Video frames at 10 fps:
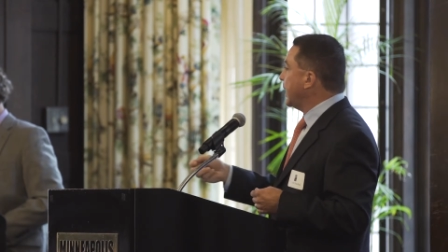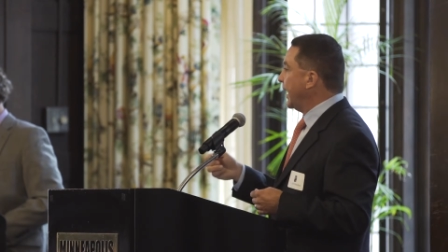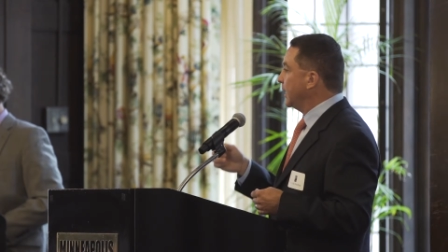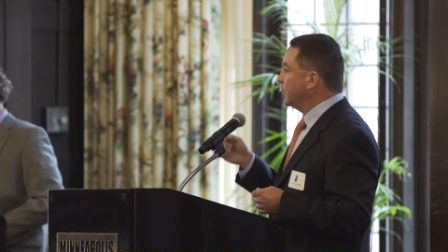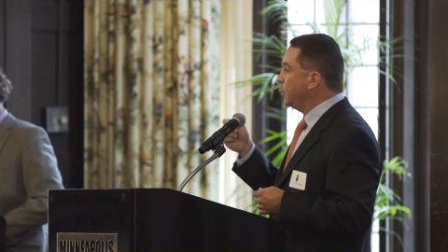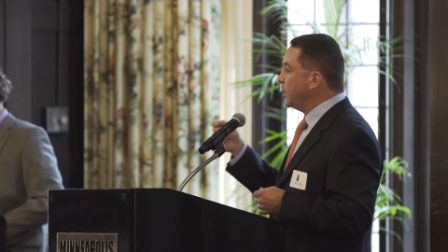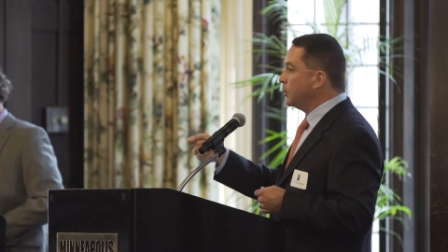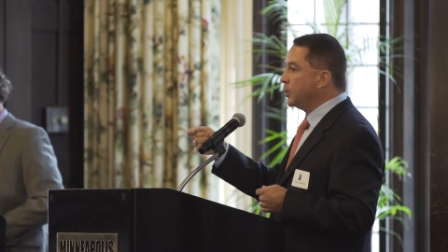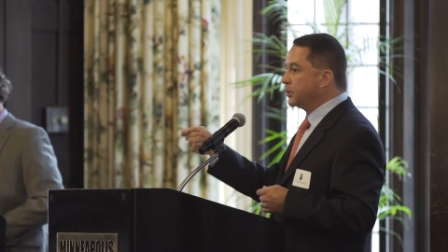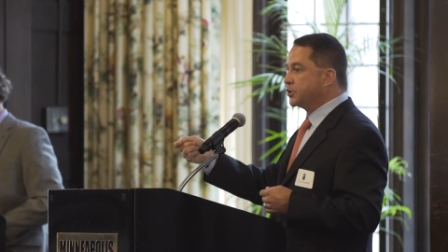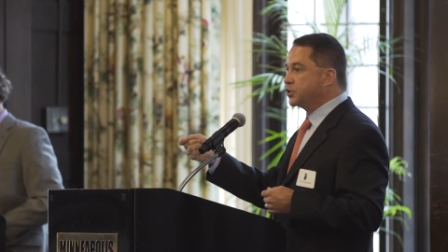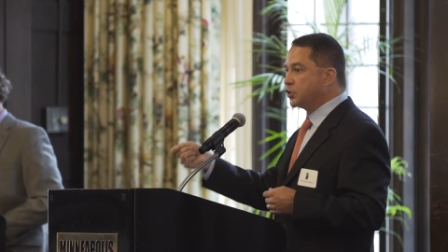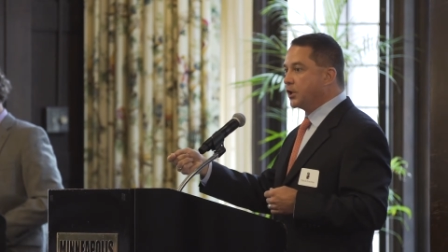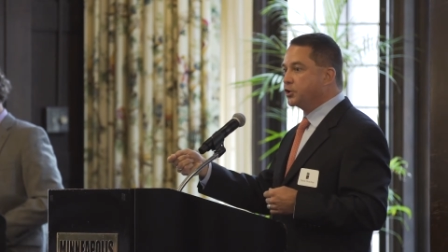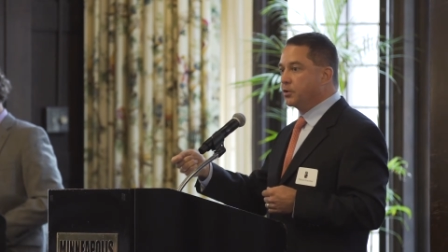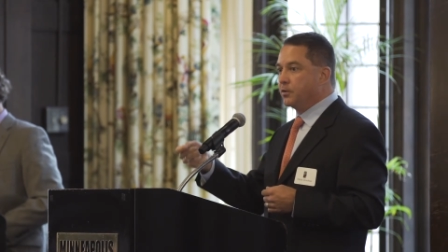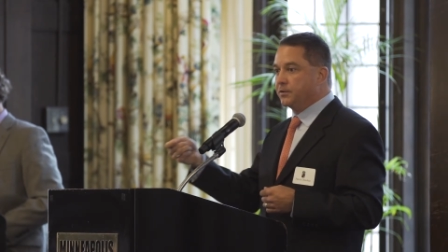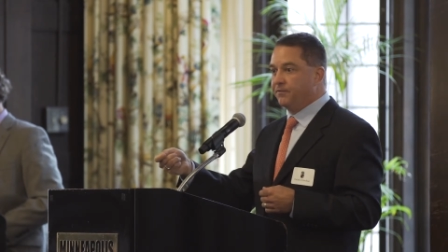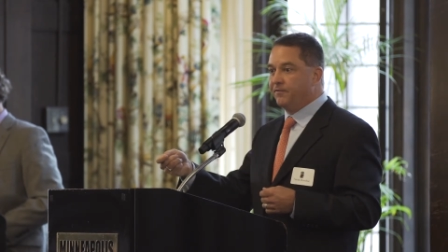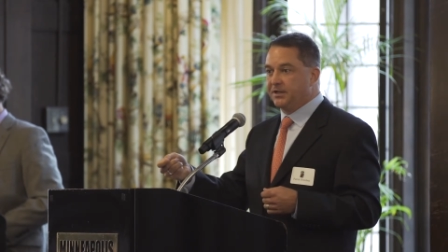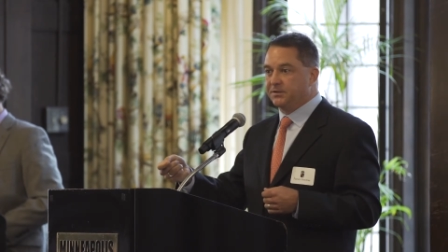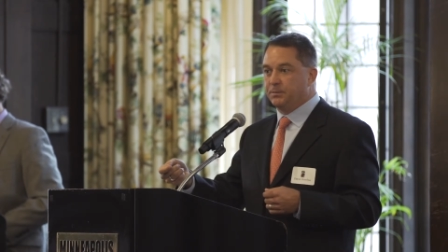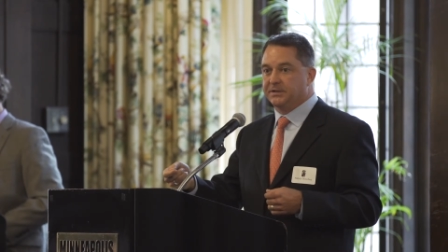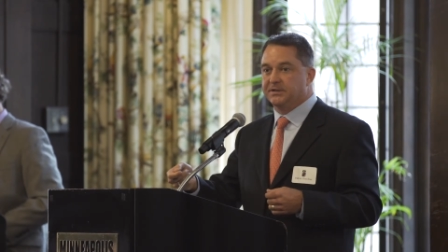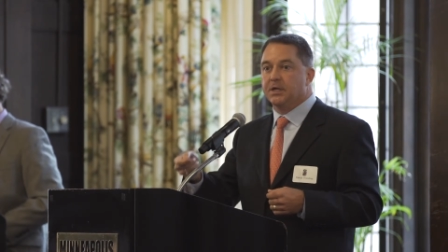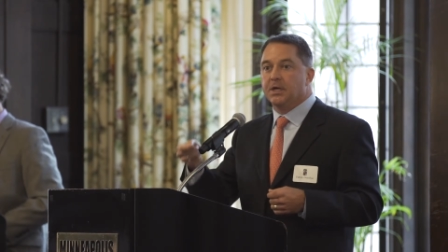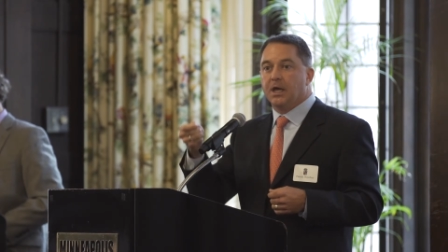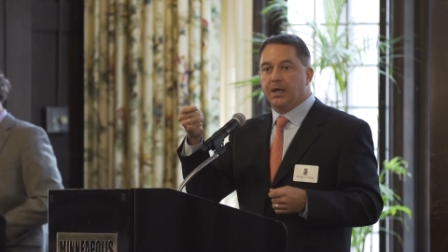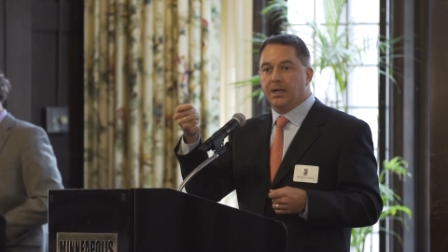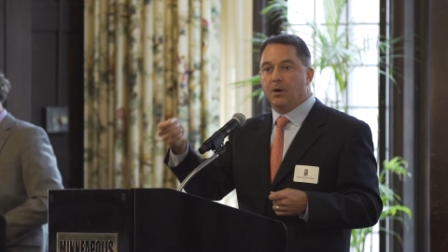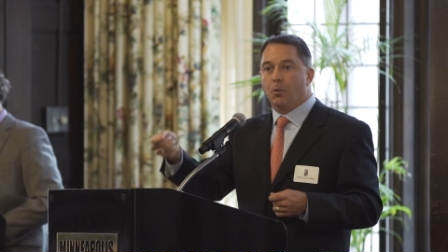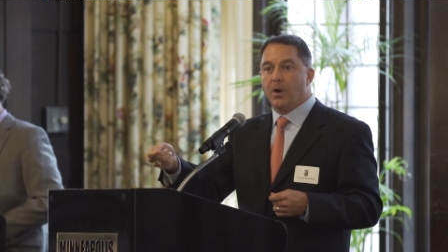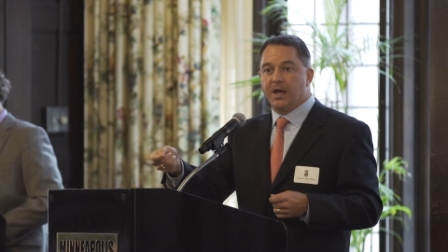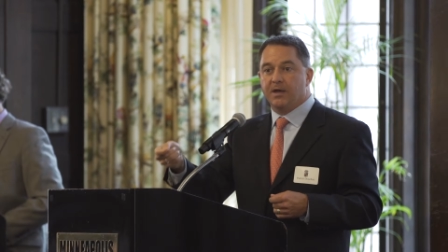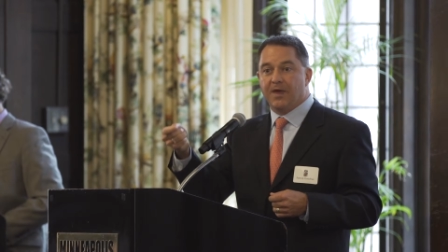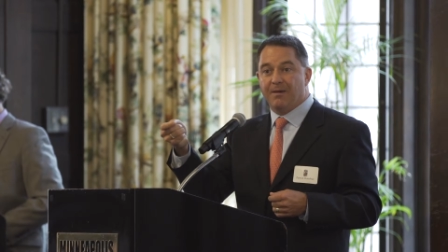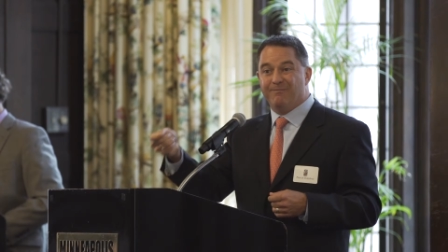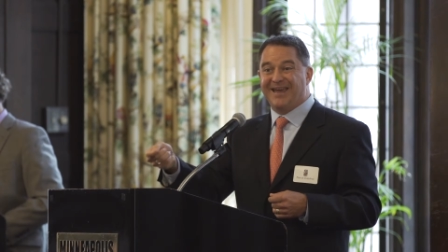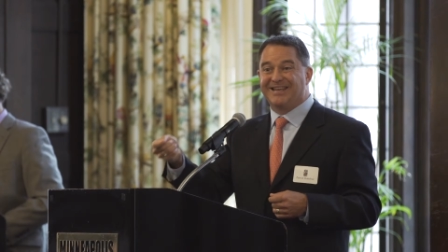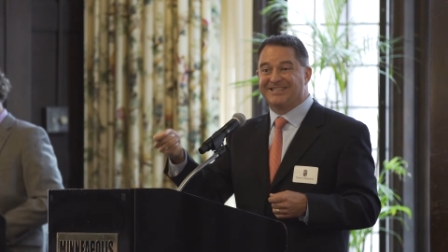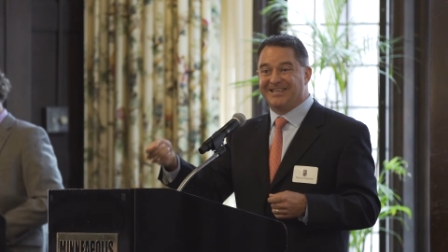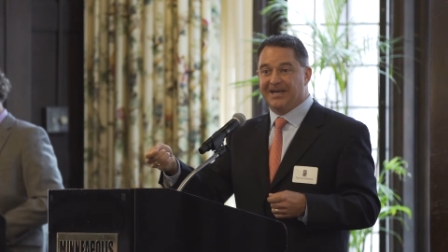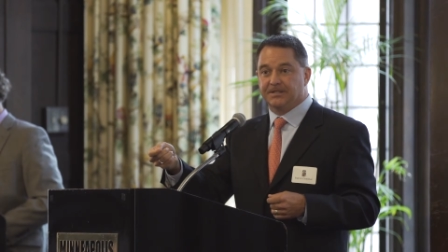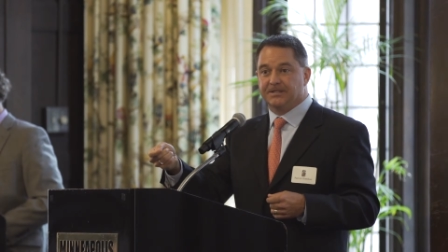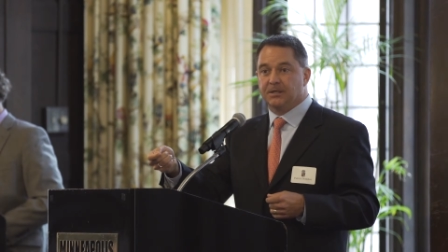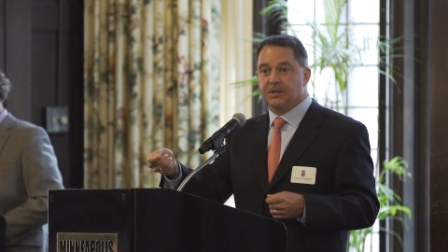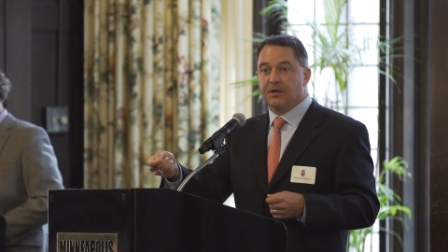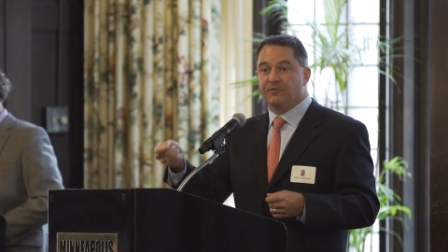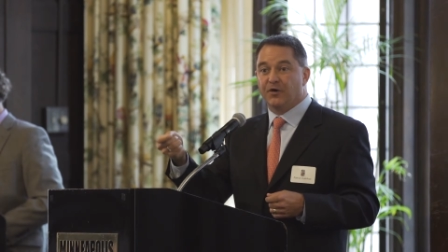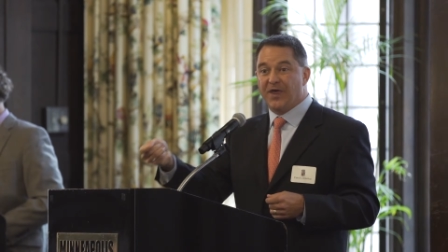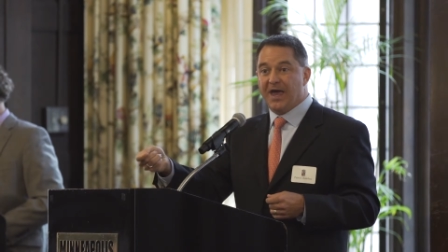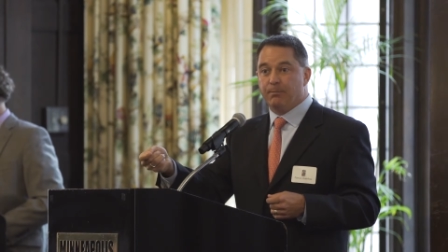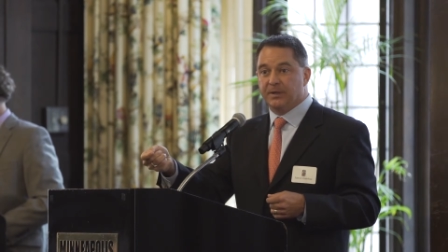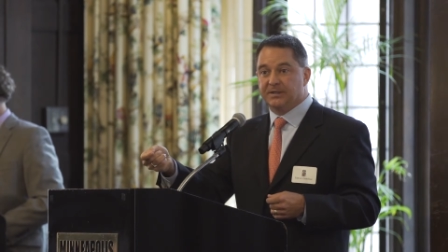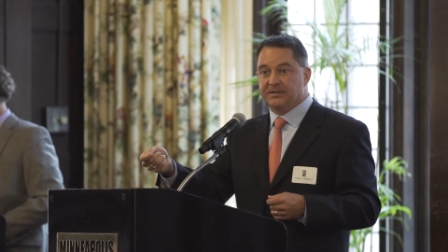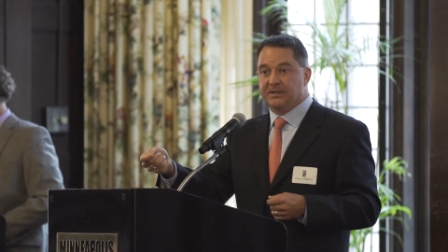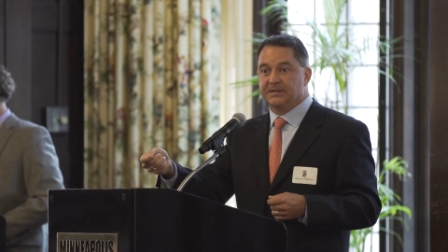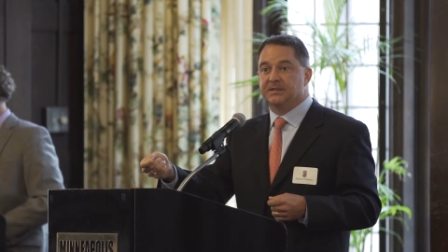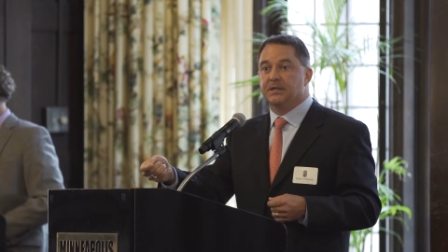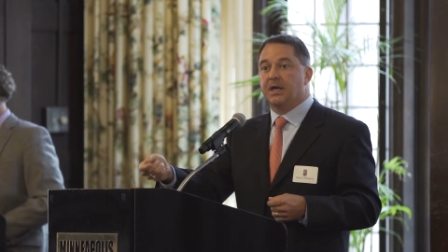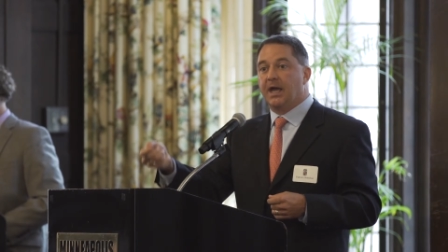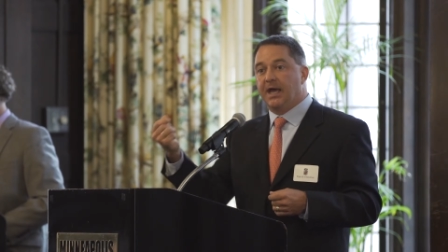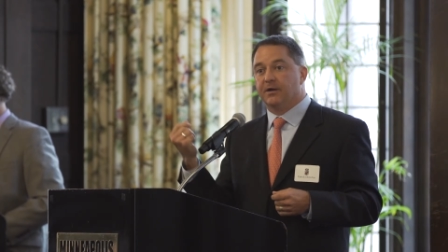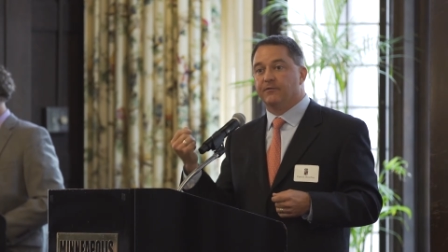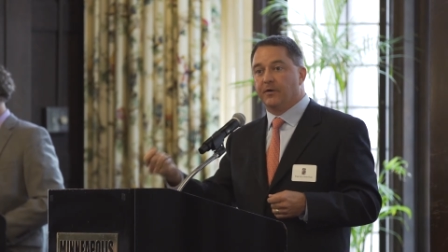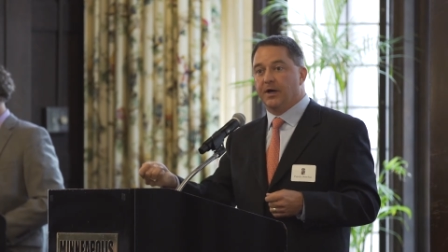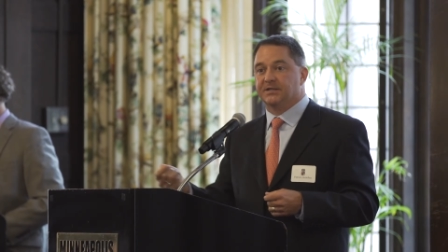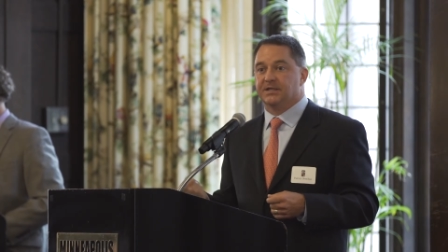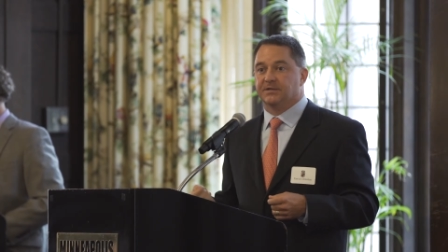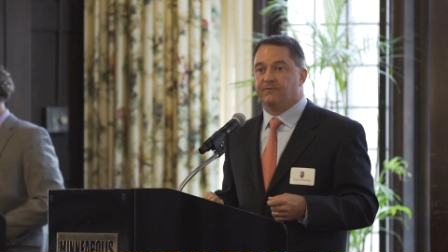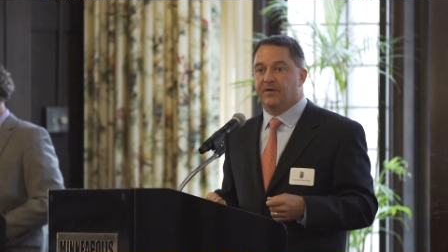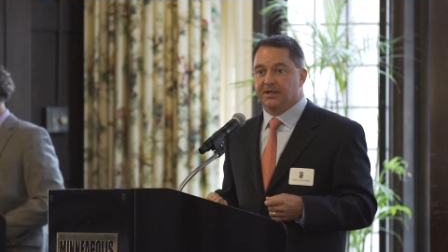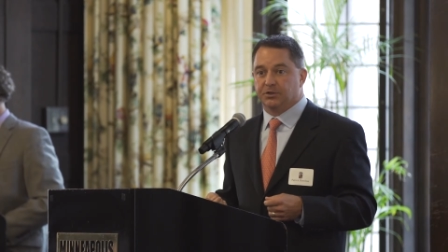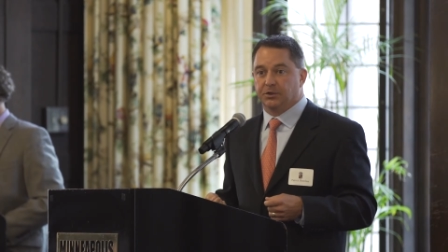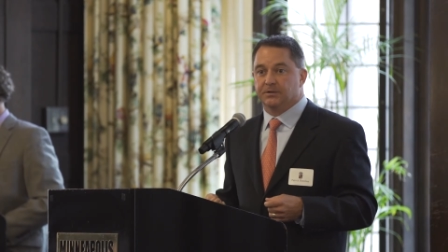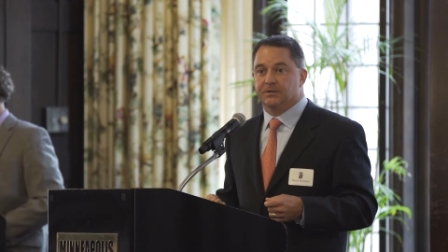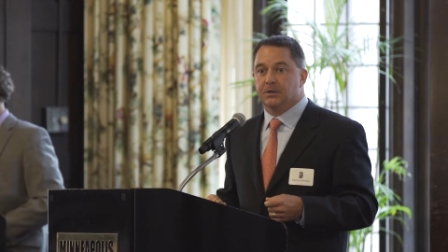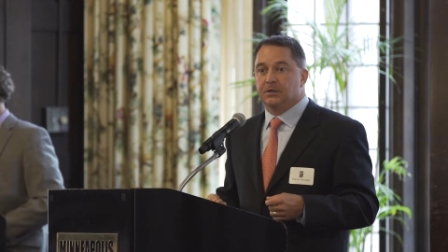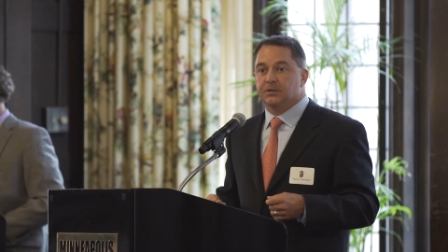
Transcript: and we look to structure those investments in a way that makes sense for that business and for us as investors.